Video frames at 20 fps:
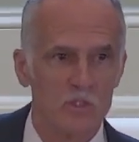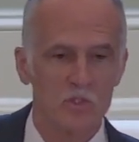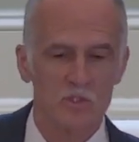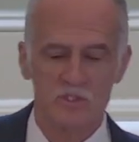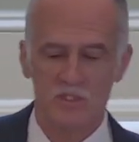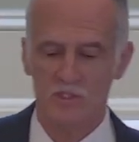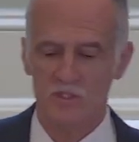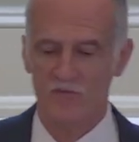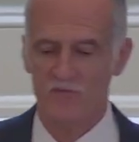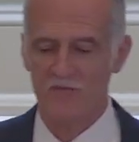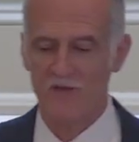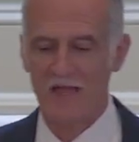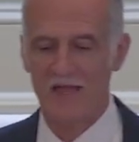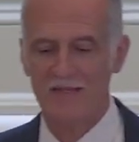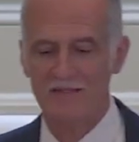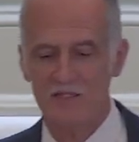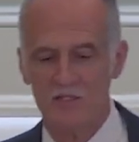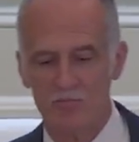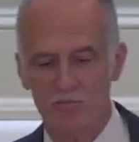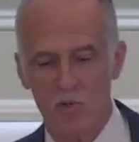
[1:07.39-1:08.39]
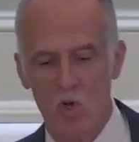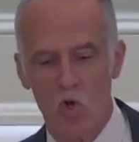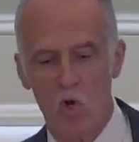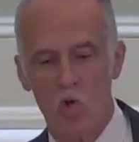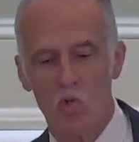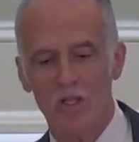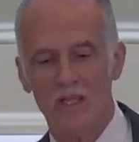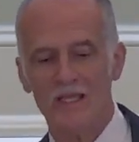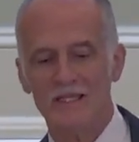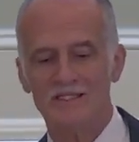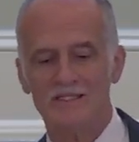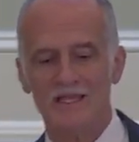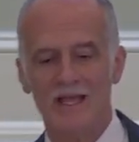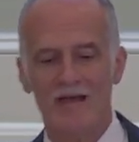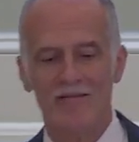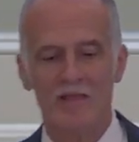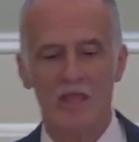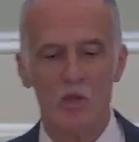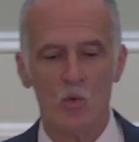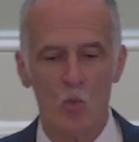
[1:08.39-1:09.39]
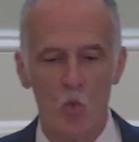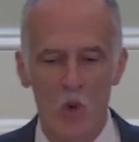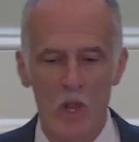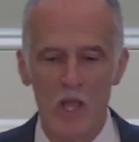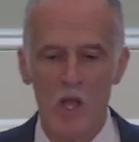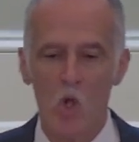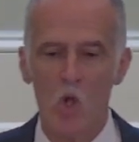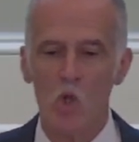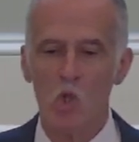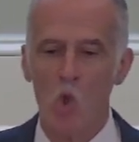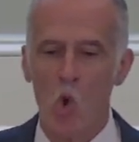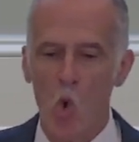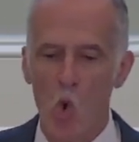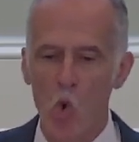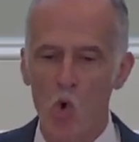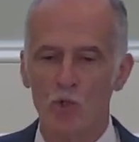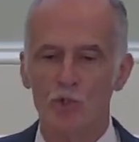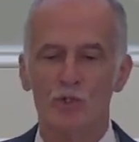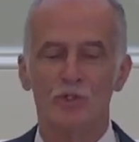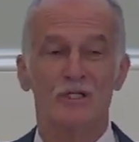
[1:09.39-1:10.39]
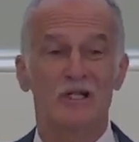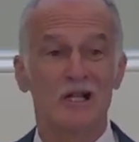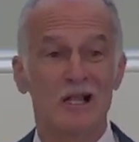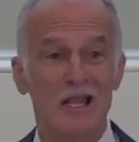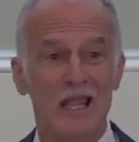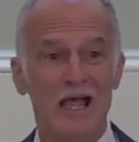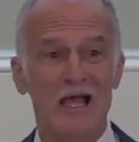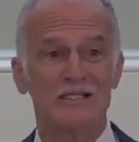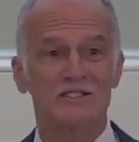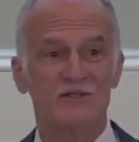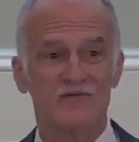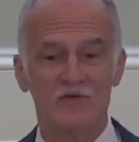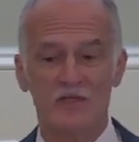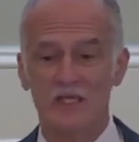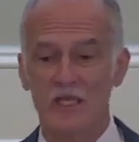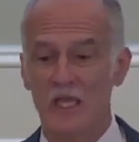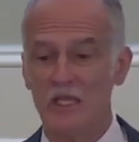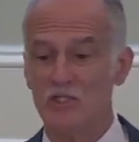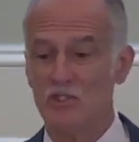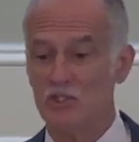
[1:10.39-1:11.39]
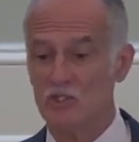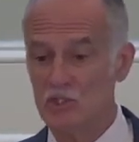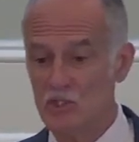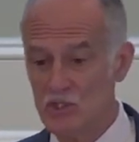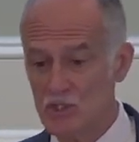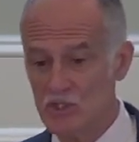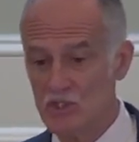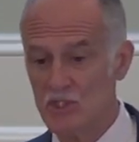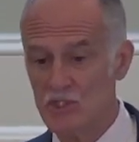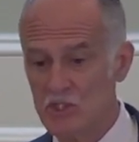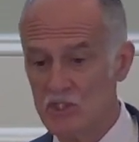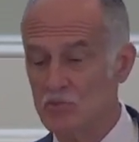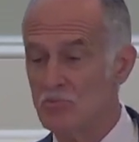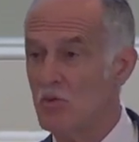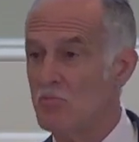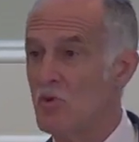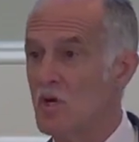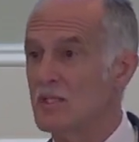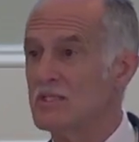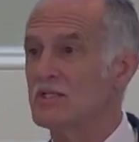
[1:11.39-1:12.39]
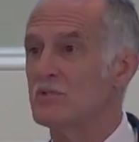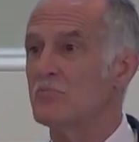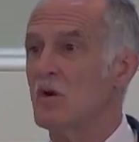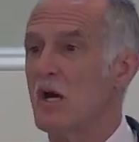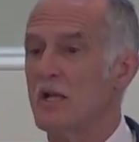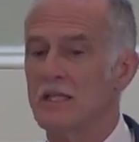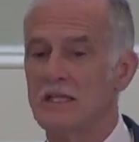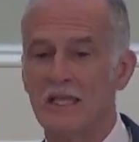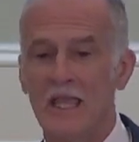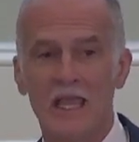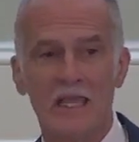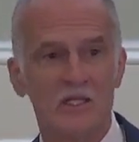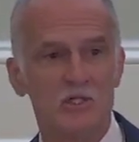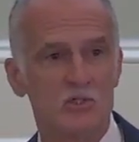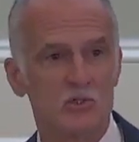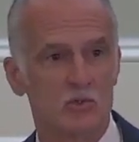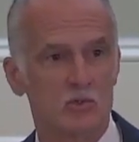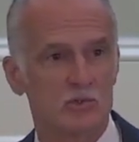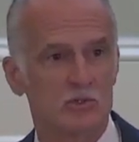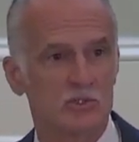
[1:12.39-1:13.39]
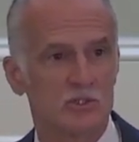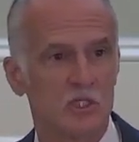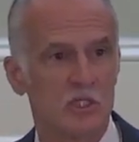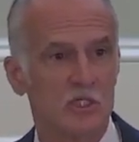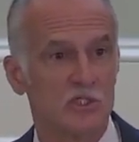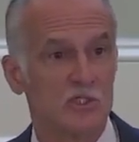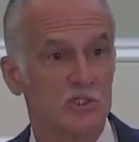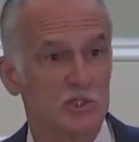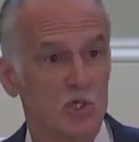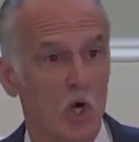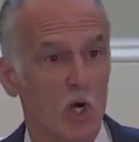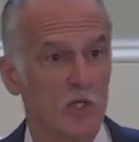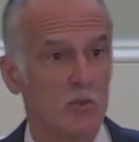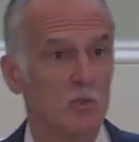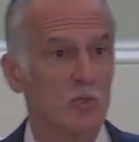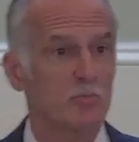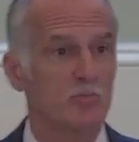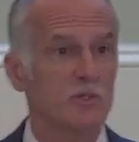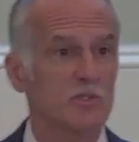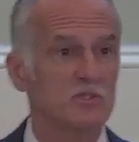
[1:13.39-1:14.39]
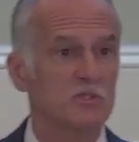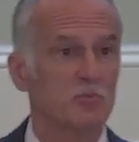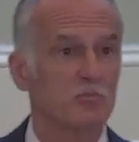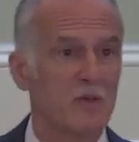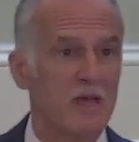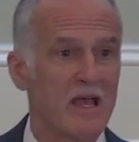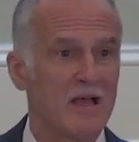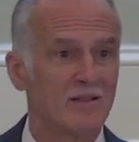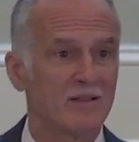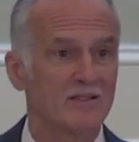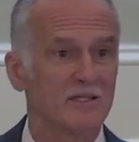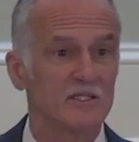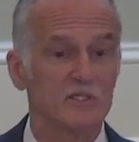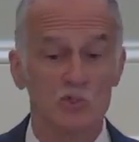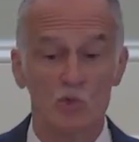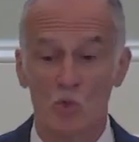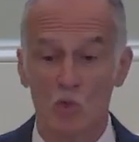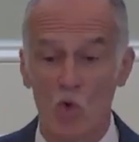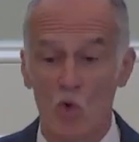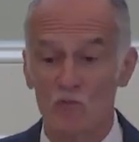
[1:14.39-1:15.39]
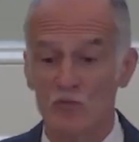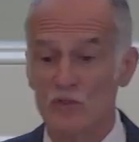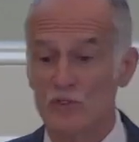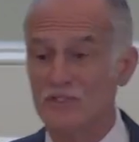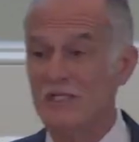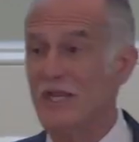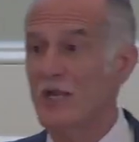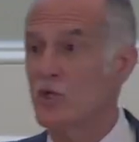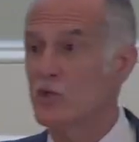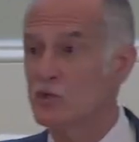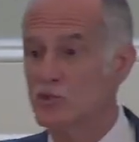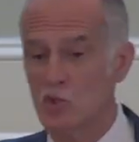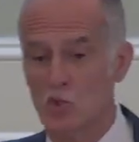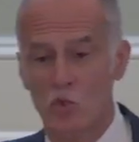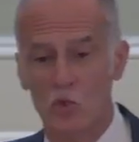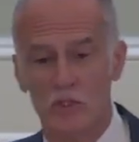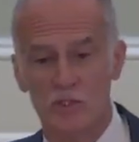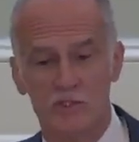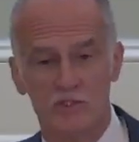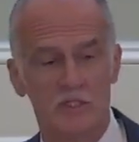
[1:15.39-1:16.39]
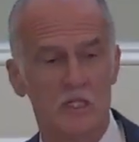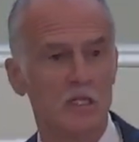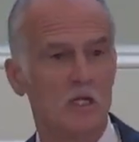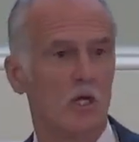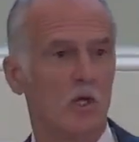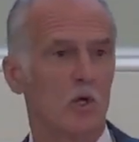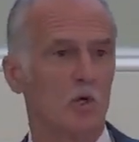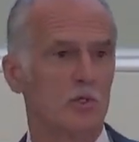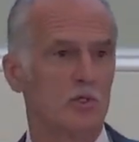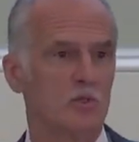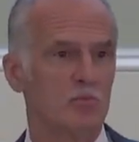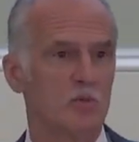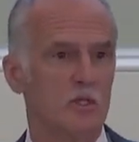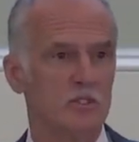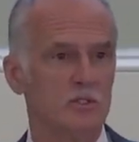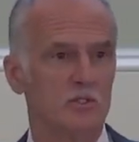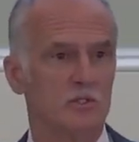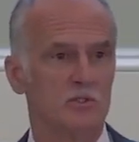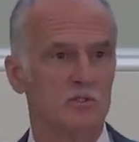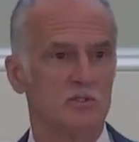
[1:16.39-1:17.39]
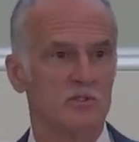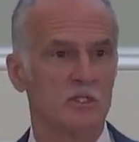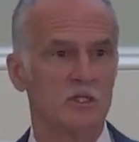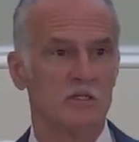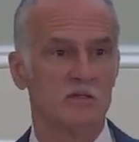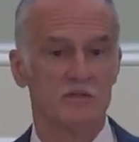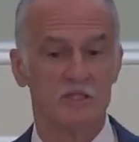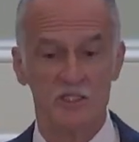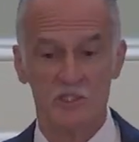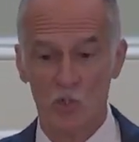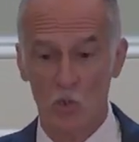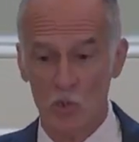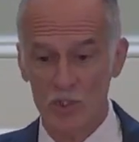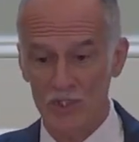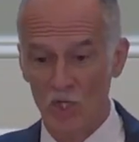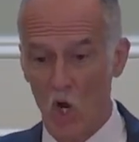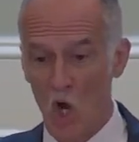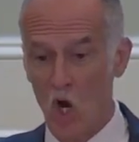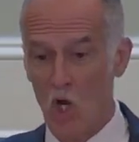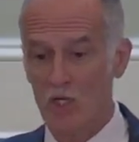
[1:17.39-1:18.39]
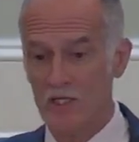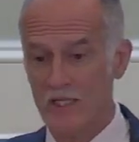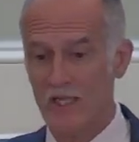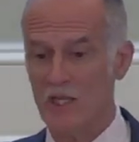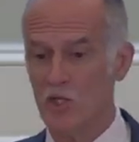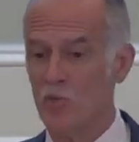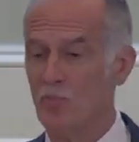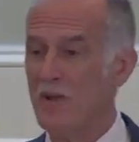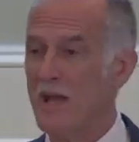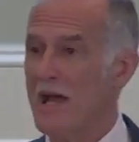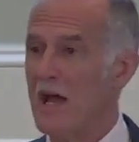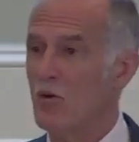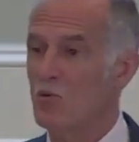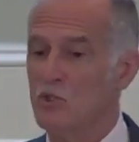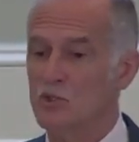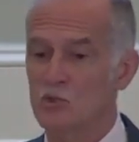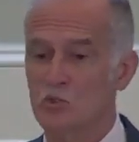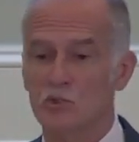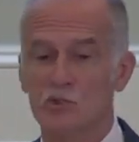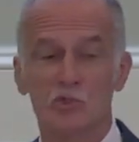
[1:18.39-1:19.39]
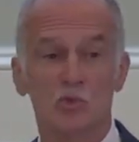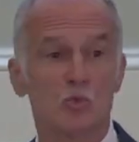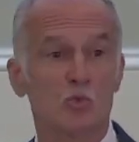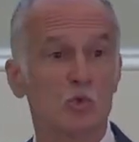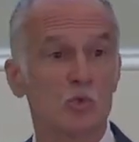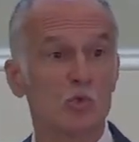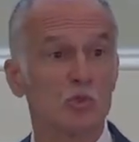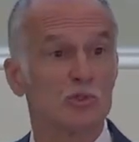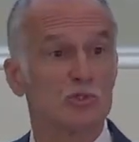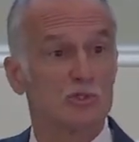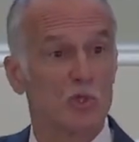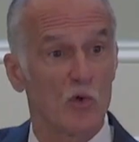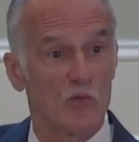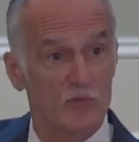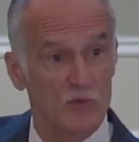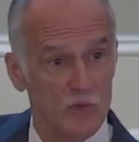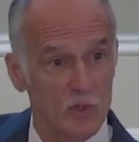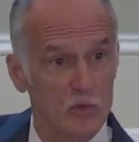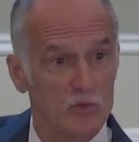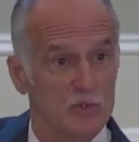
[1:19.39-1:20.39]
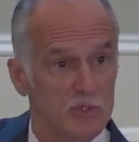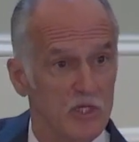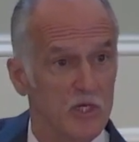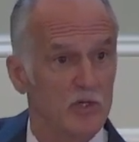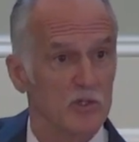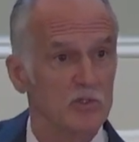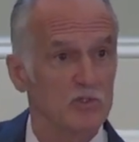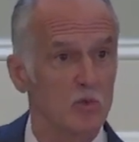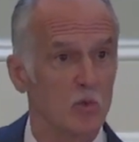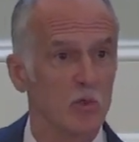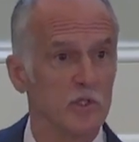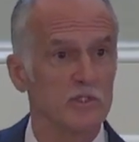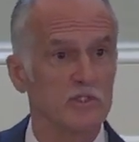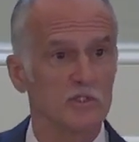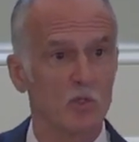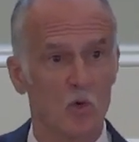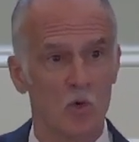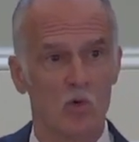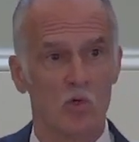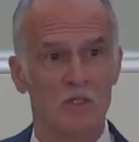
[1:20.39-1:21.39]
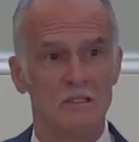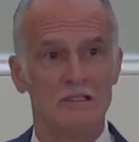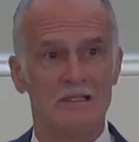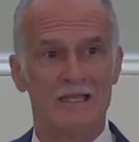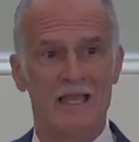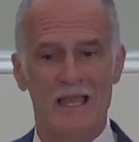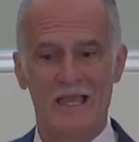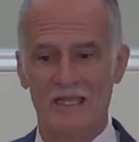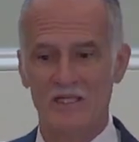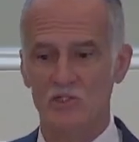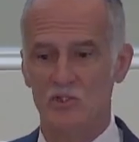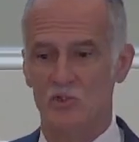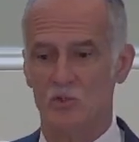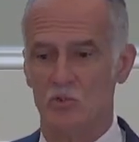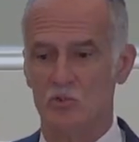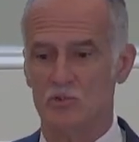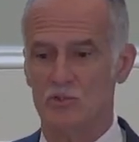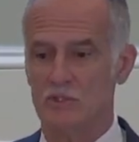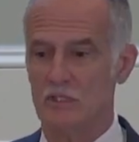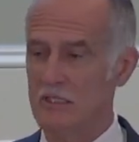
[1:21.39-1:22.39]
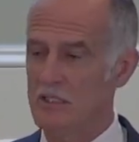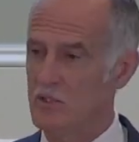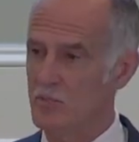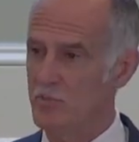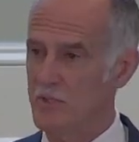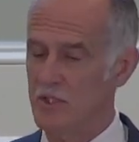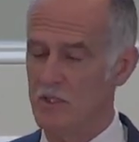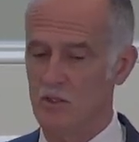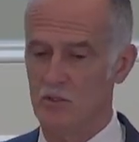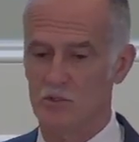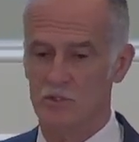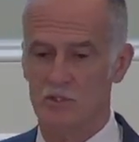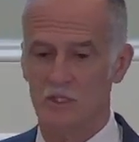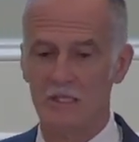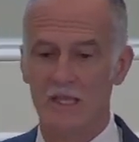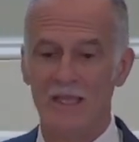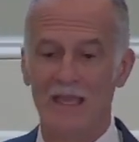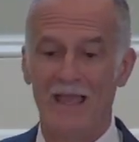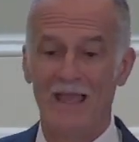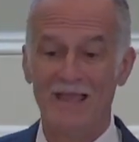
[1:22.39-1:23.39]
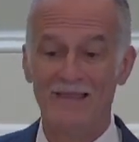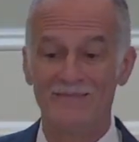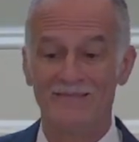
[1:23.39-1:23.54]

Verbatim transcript: We looked at the fact that Paul lays out a well ordered classification system among demonic angels, starting with principalities who are over territories, or dominions. Then going to archae or powers, which are rulers over those territories or angels, it appears.